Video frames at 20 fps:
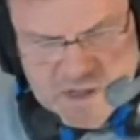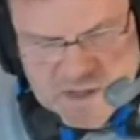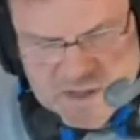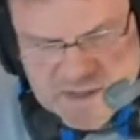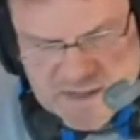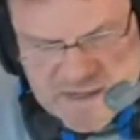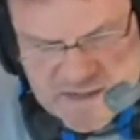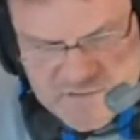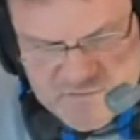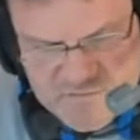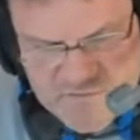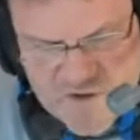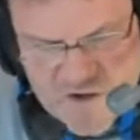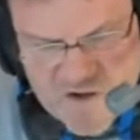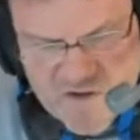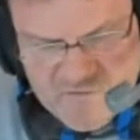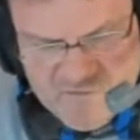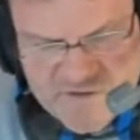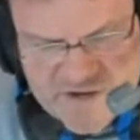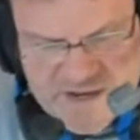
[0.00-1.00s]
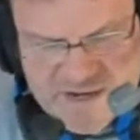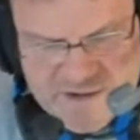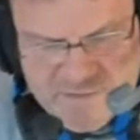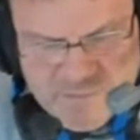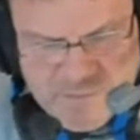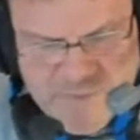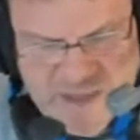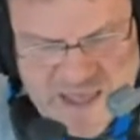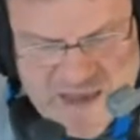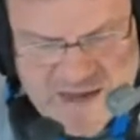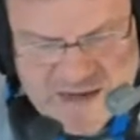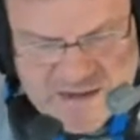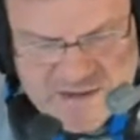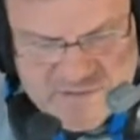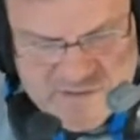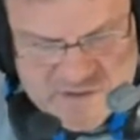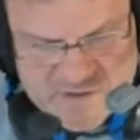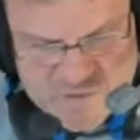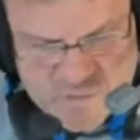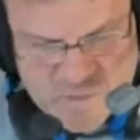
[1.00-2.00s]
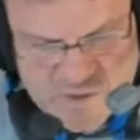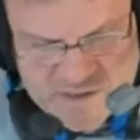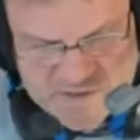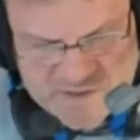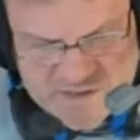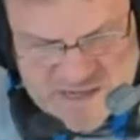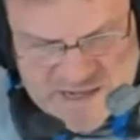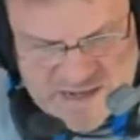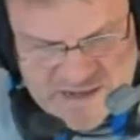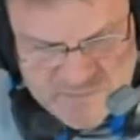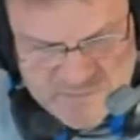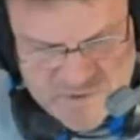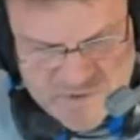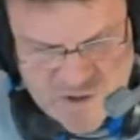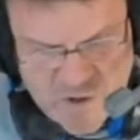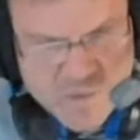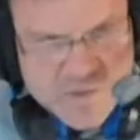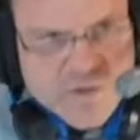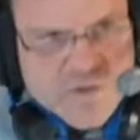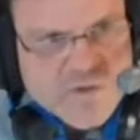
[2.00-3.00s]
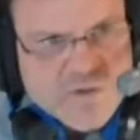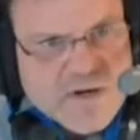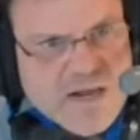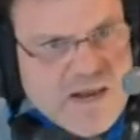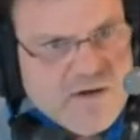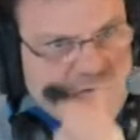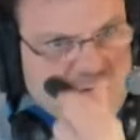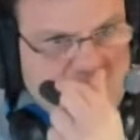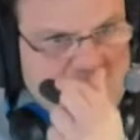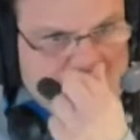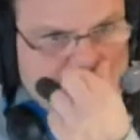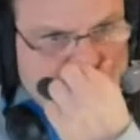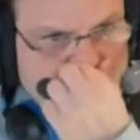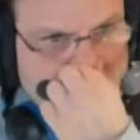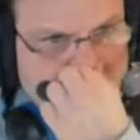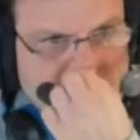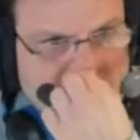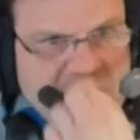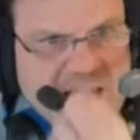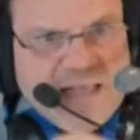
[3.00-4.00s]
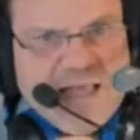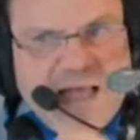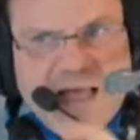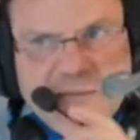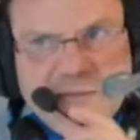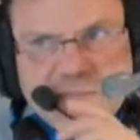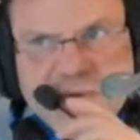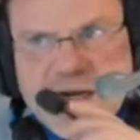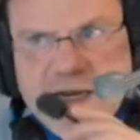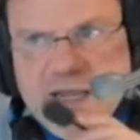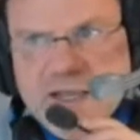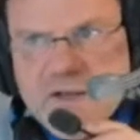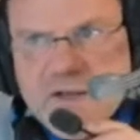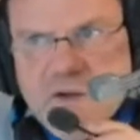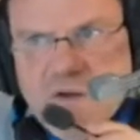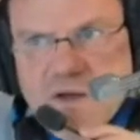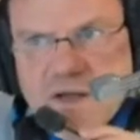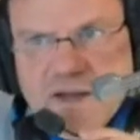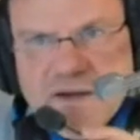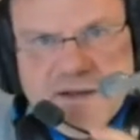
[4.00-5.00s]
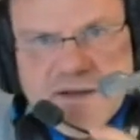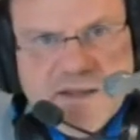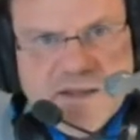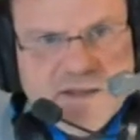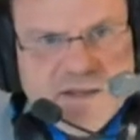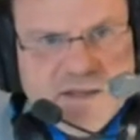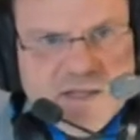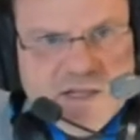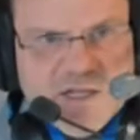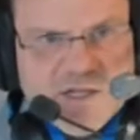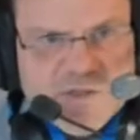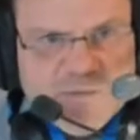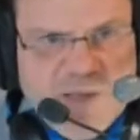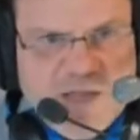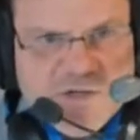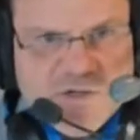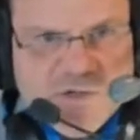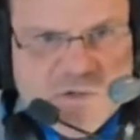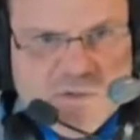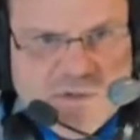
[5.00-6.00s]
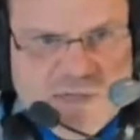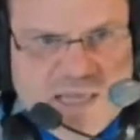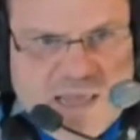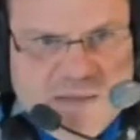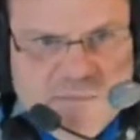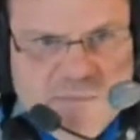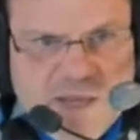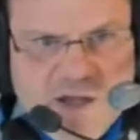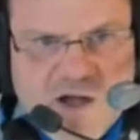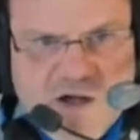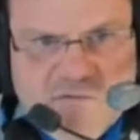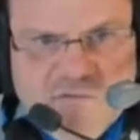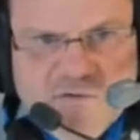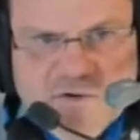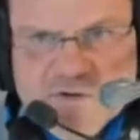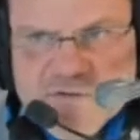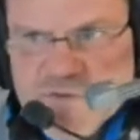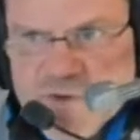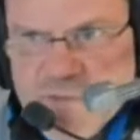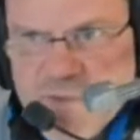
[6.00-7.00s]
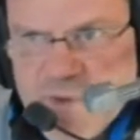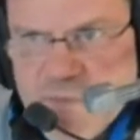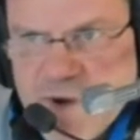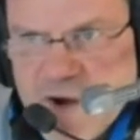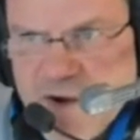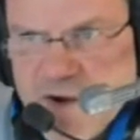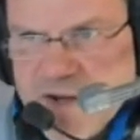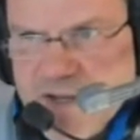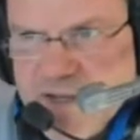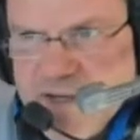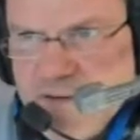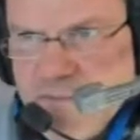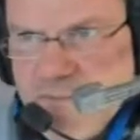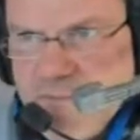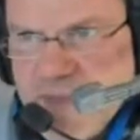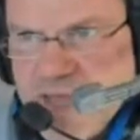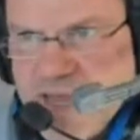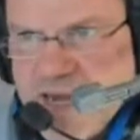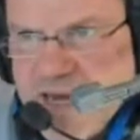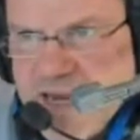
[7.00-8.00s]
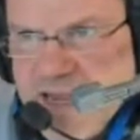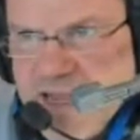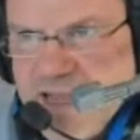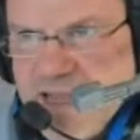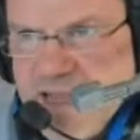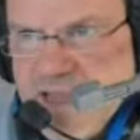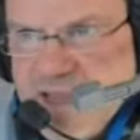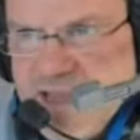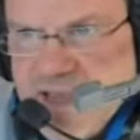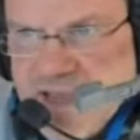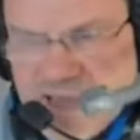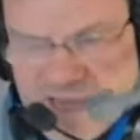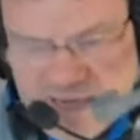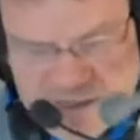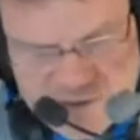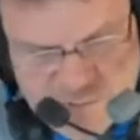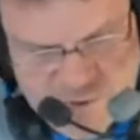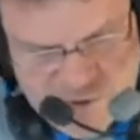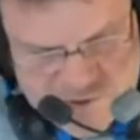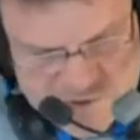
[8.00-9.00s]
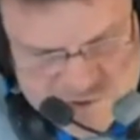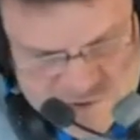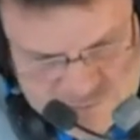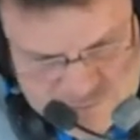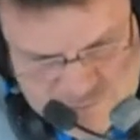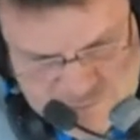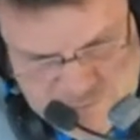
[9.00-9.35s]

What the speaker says: get involved in betting this week's game, go to LandryFootball.com, click on special gaming offers from American betting experts.